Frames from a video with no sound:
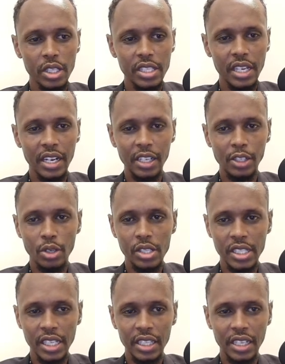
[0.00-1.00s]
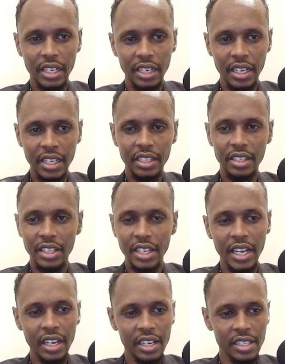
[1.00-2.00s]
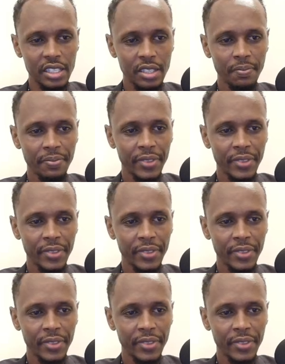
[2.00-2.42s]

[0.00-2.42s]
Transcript: It's an action center like the alerts.